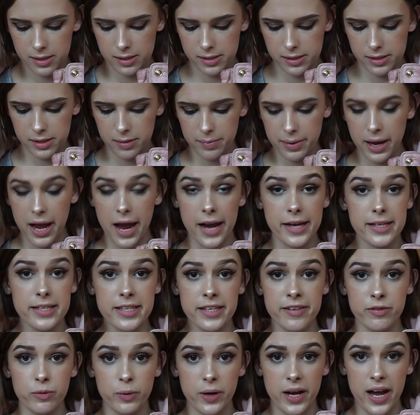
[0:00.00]
some
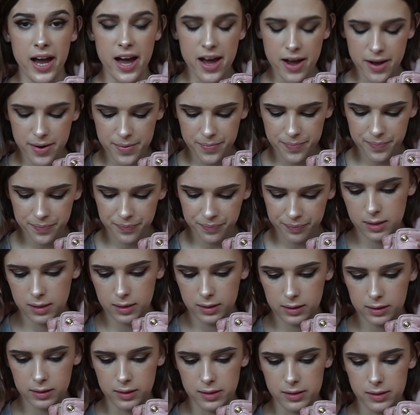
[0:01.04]
active wear
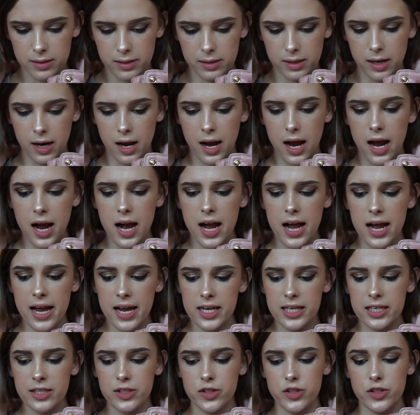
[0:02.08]
because
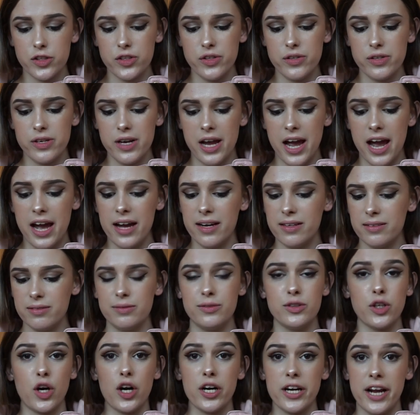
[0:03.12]
I
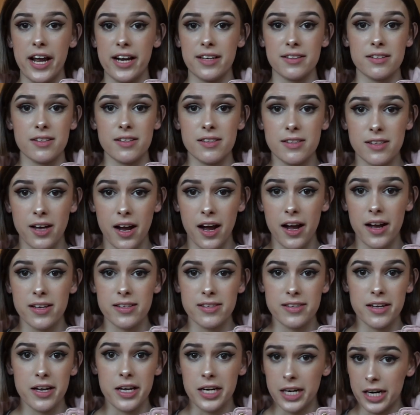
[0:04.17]
don't
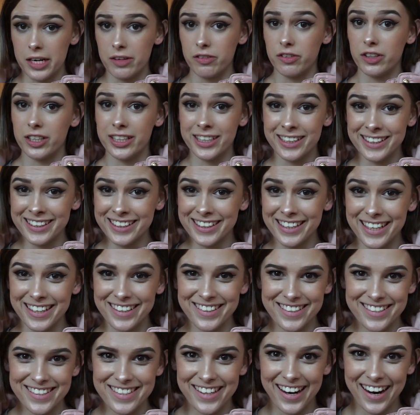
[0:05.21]
exercise and I really
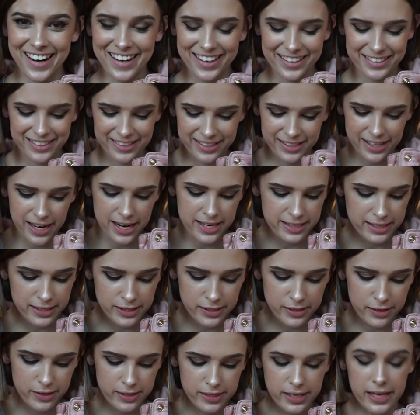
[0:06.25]
need to start
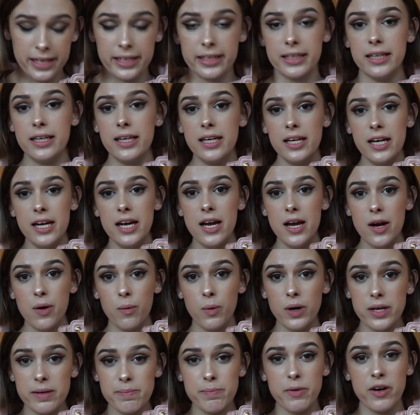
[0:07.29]
exercising. So I was like,
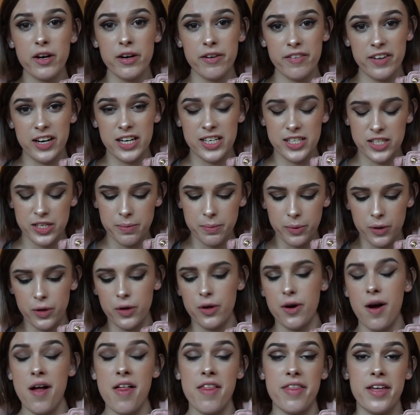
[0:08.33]
what motivates you
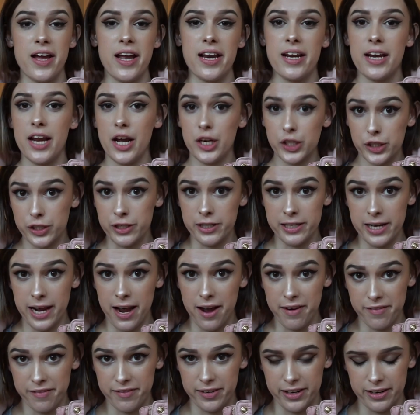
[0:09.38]
more than a cute
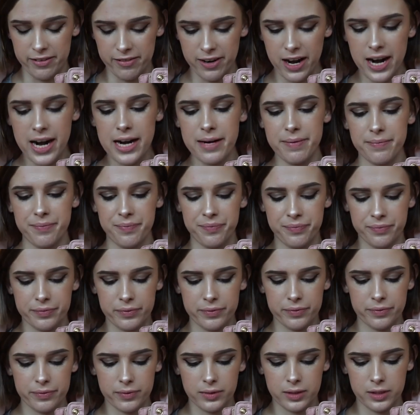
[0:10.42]
outfit, right?
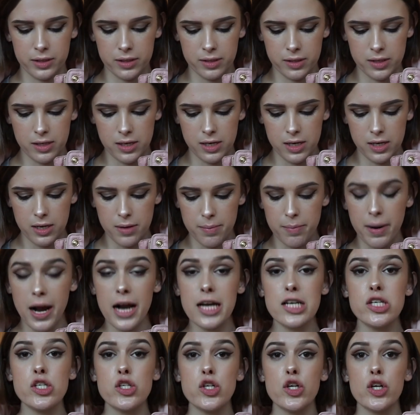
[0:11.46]

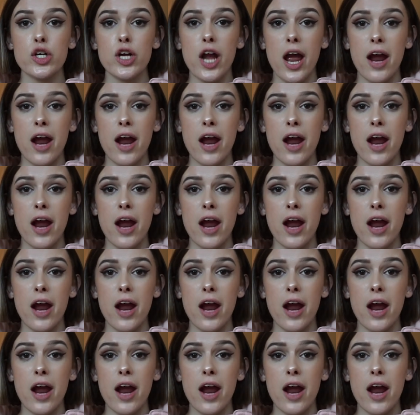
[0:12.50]
Mind you,